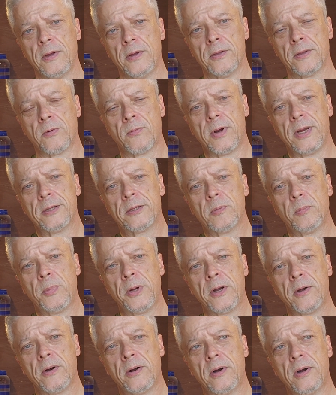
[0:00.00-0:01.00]
The right to
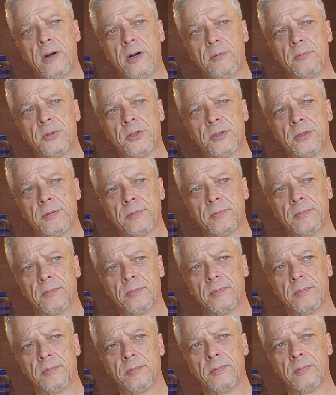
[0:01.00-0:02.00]
bear arms
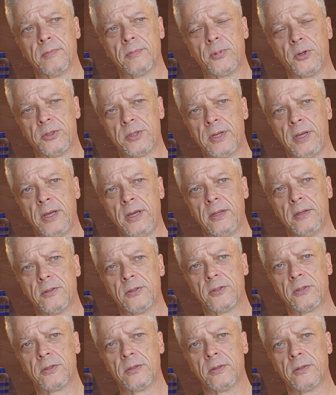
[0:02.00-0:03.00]

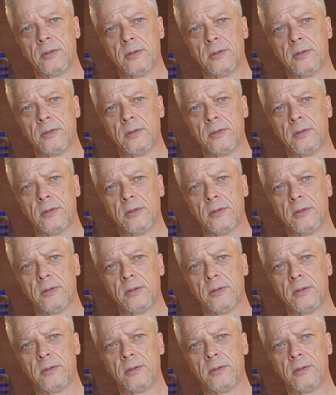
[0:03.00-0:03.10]
pertains